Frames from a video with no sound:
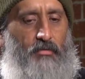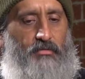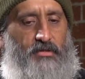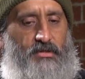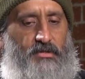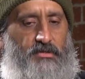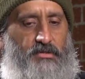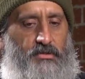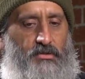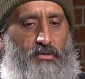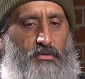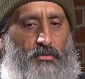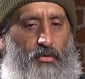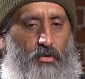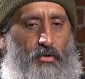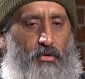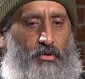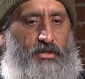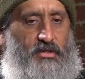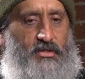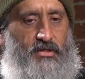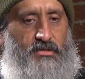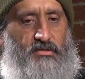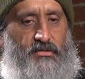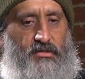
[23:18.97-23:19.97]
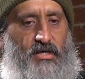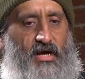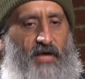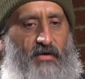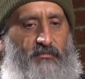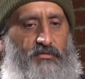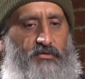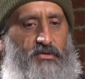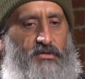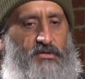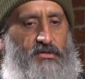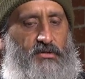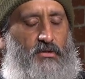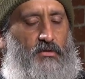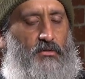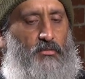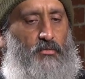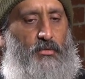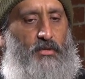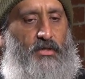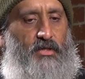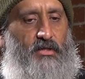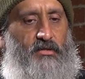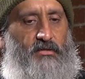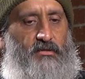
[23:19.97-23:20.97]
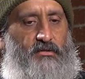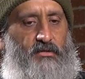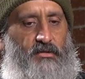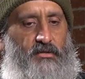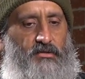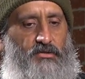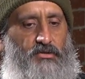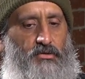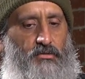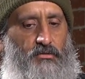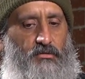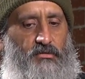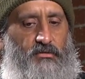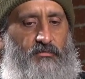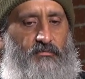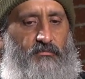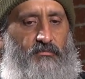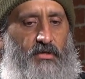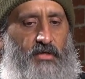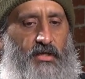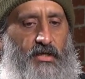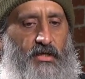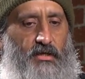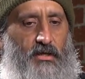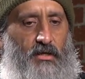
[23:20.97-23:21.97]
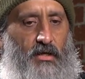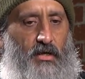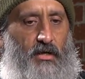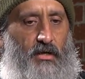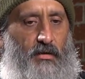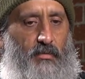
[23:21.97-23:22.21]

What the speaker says: did you have to deal with issues of like